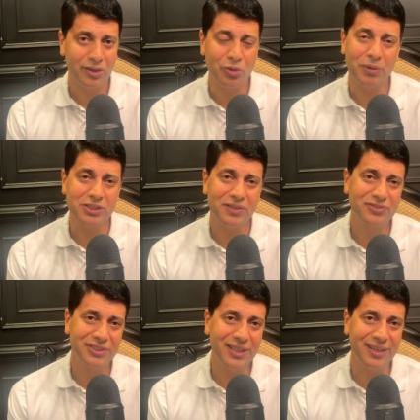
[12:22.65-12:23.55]
You must have
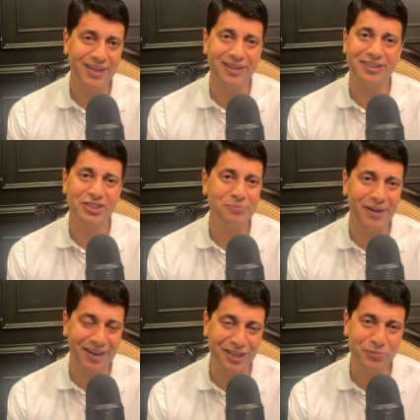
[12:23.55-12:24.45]
seen, and this is
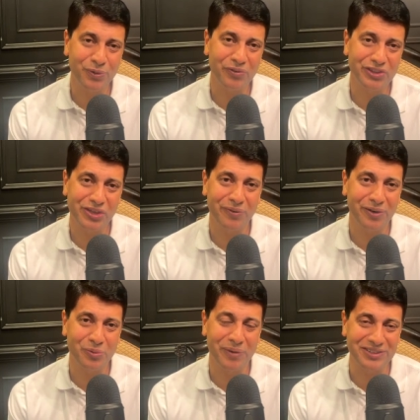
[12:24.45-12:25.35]
my last point which I
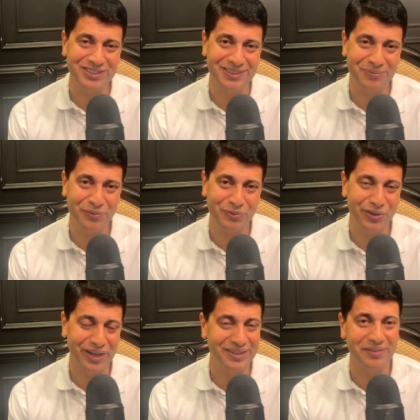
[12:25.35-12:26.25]
want to mention
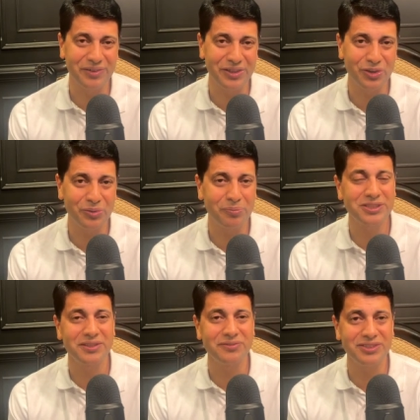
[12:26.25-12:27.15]
before I end the video, you
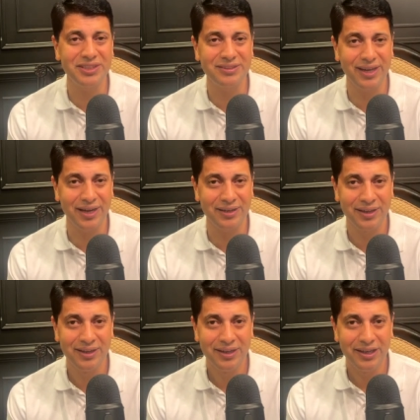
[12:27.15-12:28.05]
must have seen
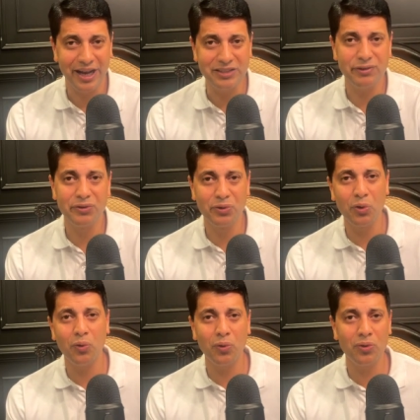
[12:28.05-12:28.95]
that as we grow
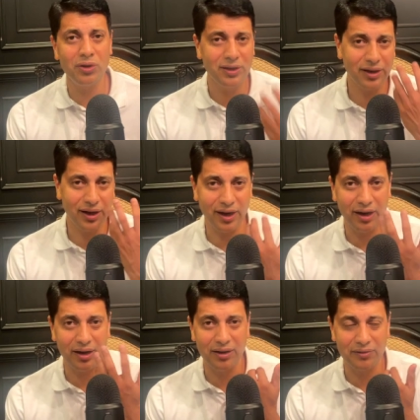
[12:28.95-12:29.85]
old uh,
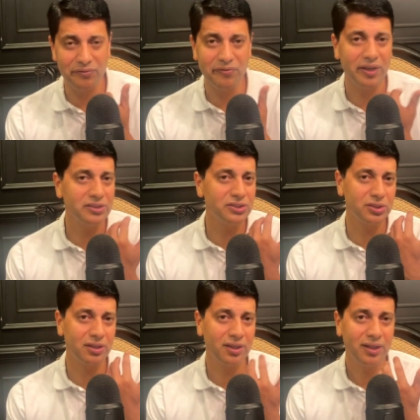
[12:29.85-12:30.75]
our face
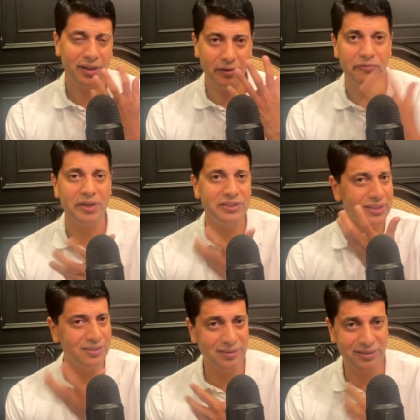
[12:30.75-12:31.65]
uh,
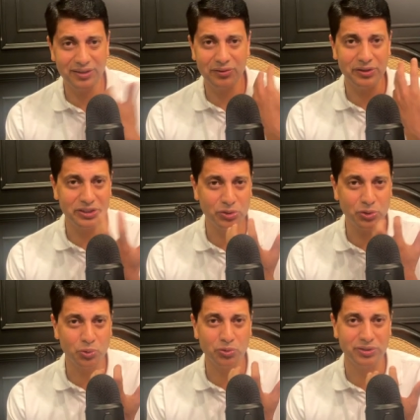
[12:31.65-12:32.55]
facial you know tissue
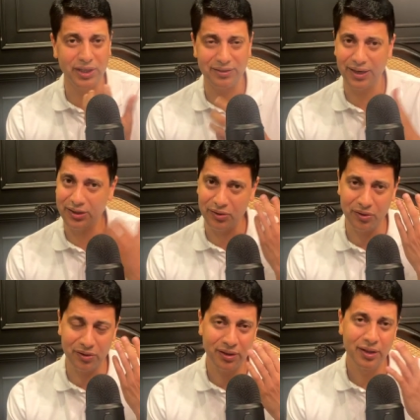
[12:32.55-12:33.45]
shows that right your